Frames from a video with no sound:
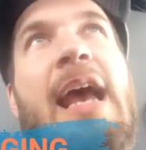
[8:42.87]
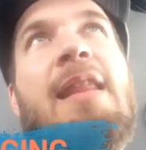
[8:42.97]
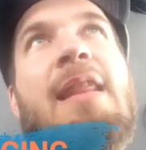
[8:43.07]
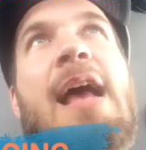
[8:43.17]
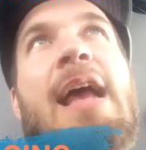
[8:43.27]

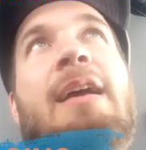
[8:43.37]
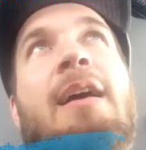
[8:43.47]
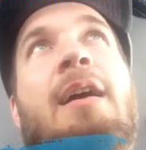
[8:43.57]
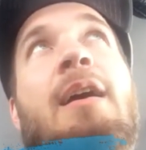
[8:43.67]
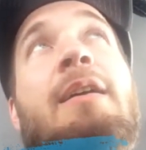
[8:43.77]
and like
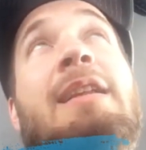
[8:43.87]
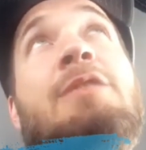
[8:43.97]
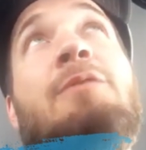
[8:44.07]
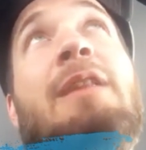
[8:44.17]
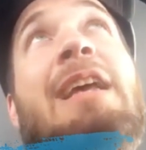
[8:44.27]

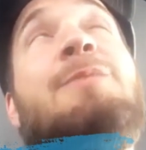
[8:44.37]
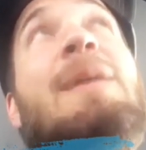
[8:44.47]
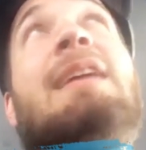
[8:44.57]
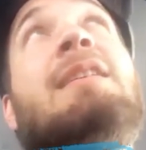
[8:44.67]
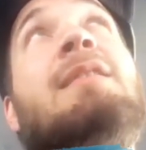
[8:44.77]
this
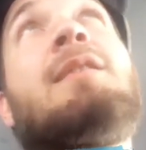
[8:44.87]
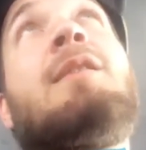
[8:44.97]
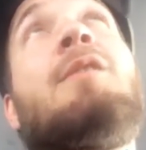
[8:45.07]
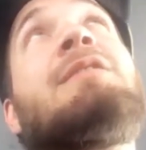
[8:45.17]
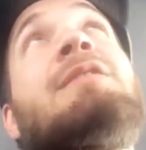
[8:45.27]
relates back to the
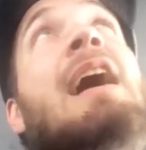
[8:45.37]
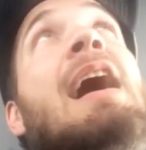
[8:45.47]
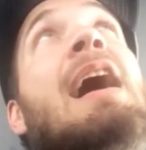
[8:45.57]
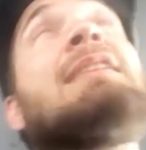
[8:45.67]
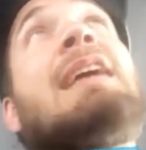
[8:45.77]
lows
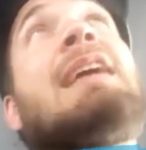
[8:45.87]
and highs.